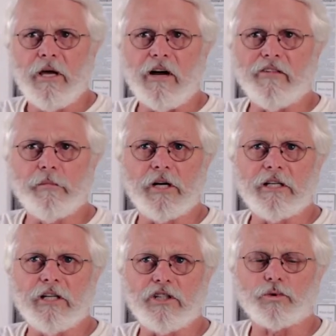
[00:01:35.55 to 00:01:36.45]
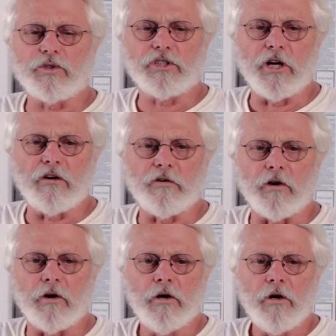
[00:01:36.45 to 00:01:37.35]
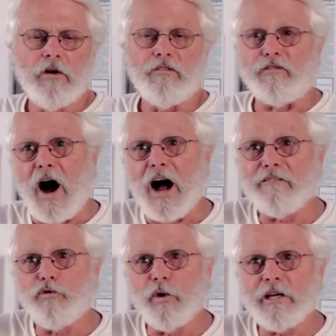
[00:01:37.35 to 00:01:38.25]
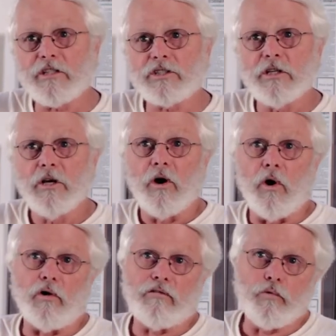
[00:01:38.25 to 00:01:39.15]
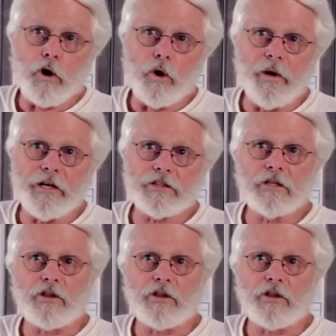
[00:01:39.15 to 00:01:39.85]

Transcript: Everybody else was there for 5 weeks or 4 weeks,